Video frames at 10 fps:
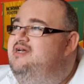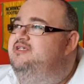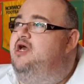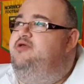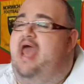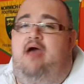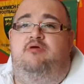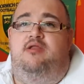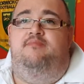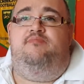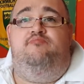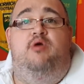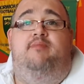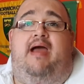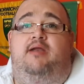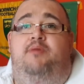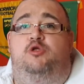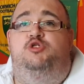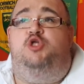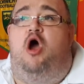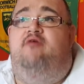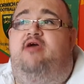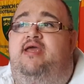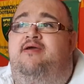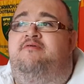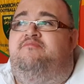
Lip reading: So yeah, I'm gonna bring back the Ponds Diary.